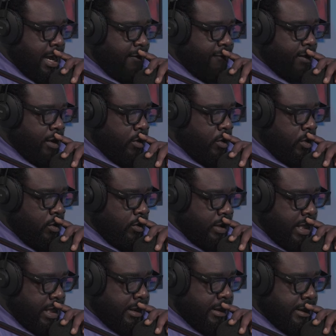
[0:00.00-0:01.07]
after
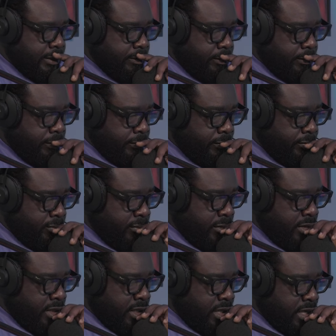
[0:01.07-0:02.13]
colonialism
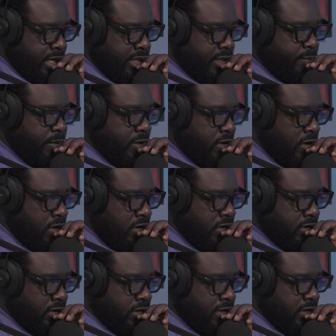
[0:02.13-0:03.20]
is
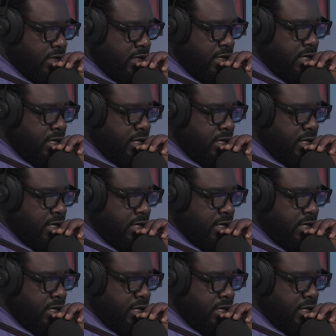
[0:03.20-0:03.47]
because